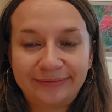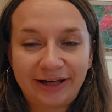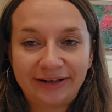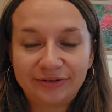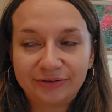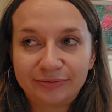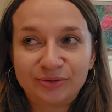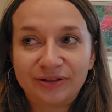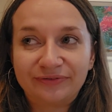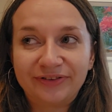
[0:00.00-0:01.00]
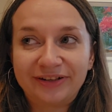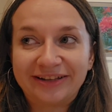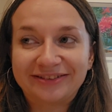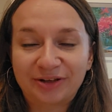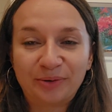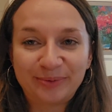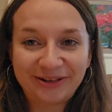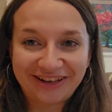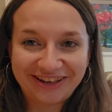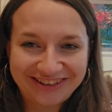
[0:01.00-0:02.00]
I don't know, something that's
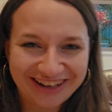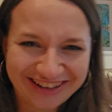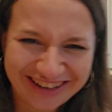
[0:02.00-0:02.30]
complicated.